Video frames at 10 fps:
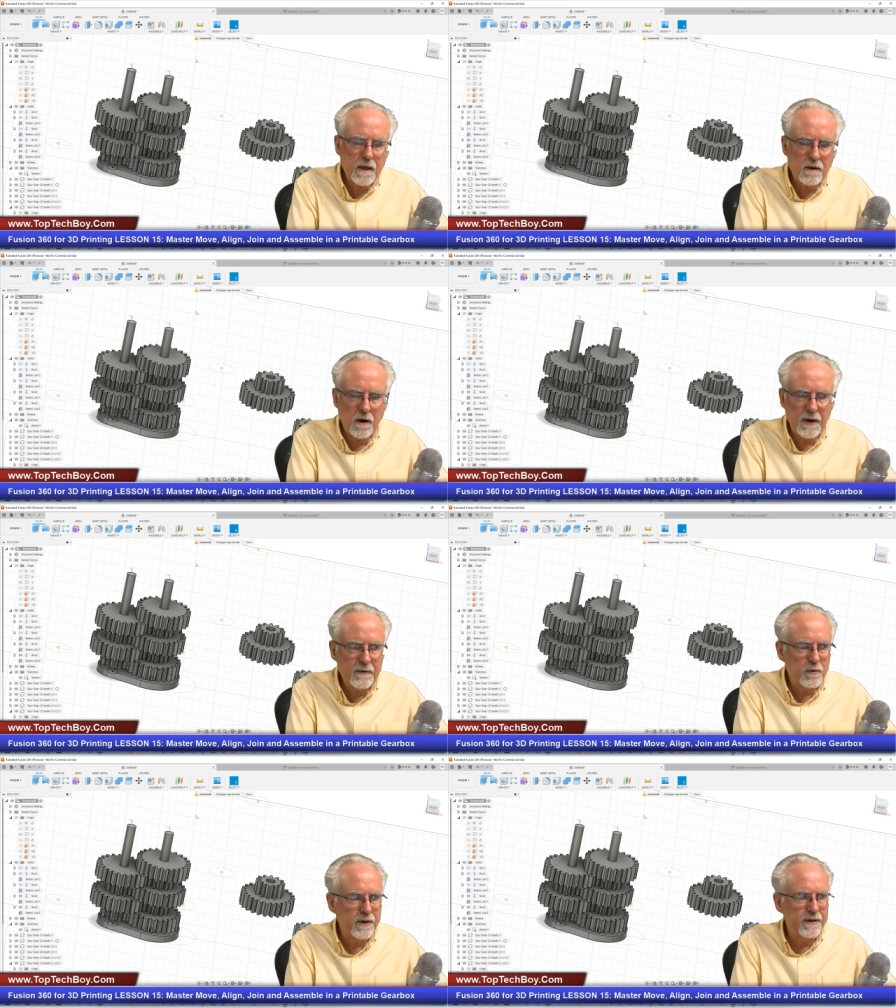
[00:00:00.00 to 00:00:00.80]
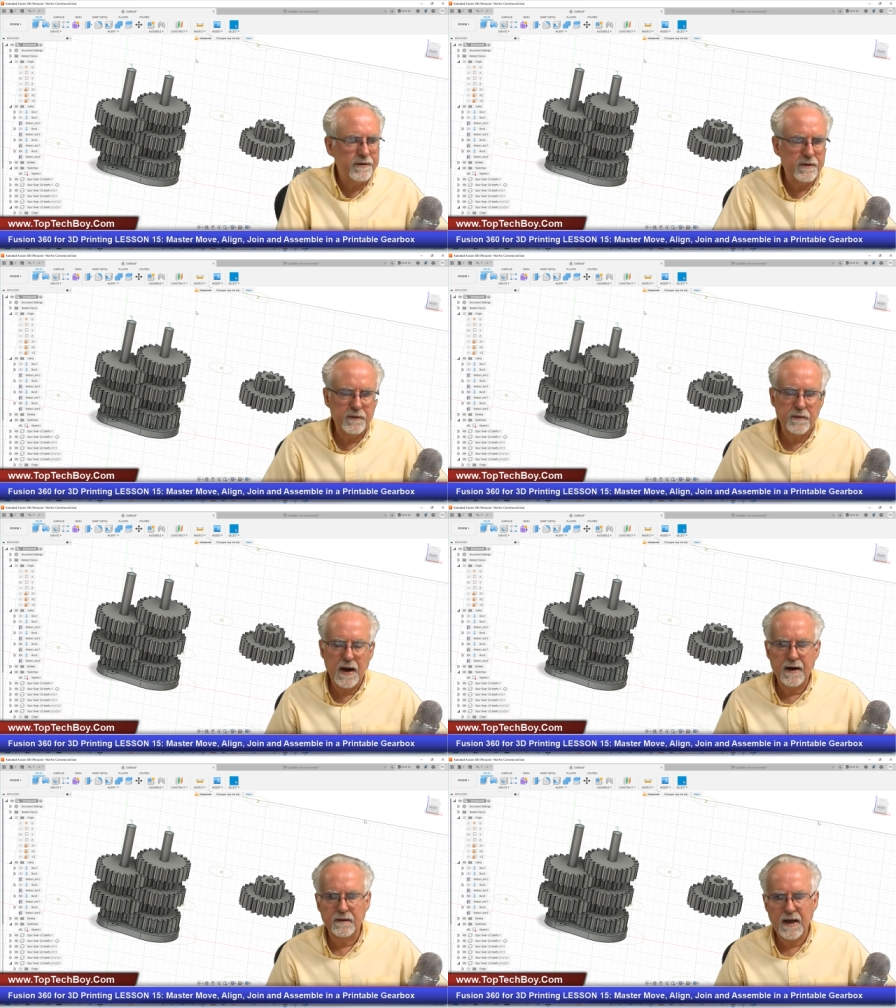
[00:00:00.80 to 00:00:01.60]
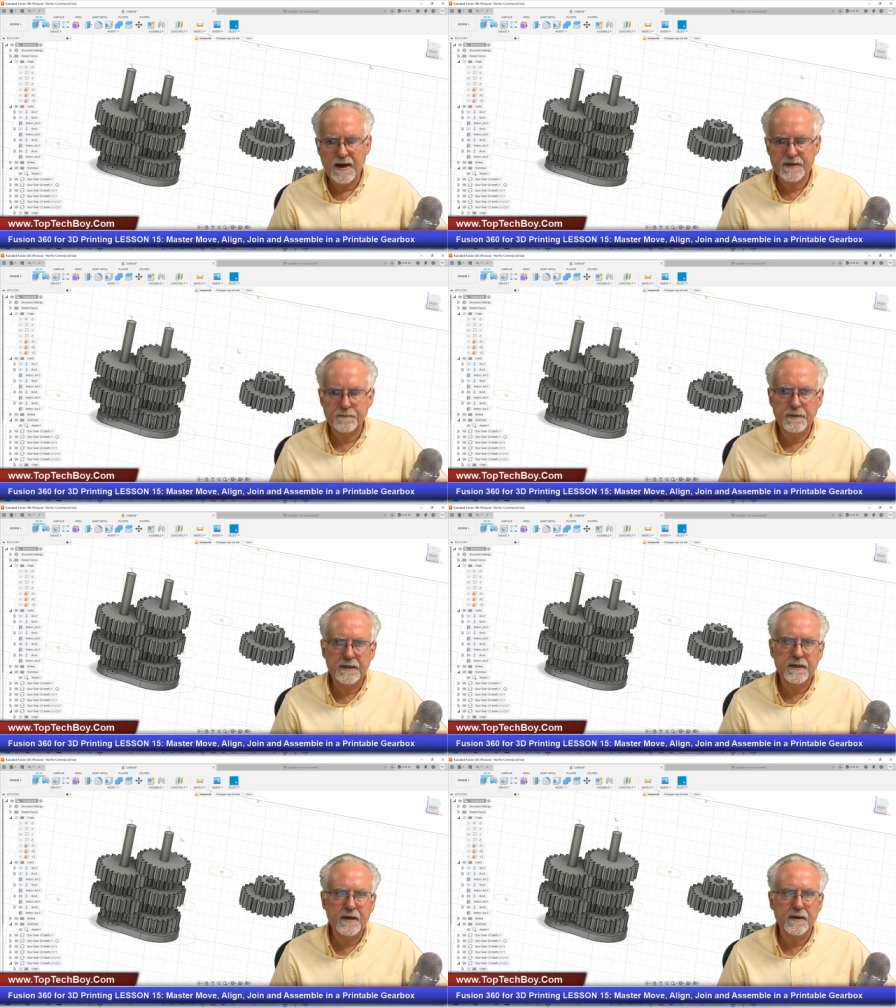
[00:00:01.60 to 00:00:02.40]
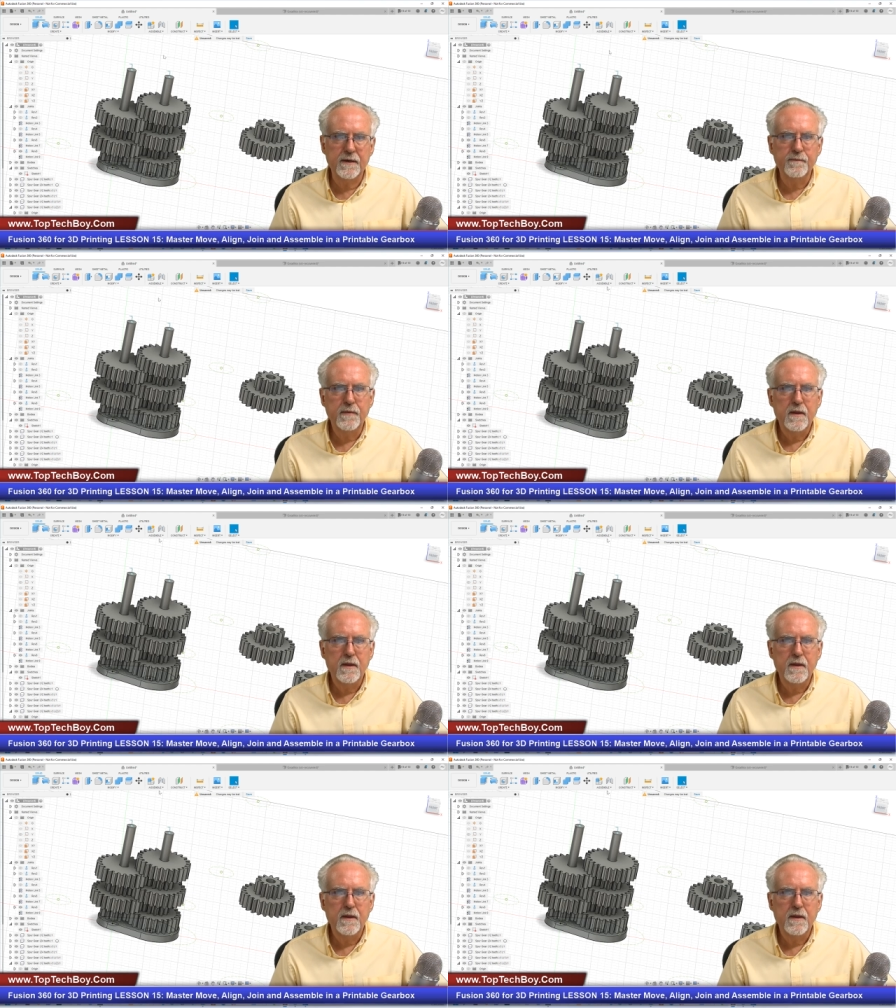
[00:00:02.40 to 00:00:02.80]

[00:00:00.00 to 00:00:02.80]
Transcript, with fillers: All right, we're going to do our last big gear.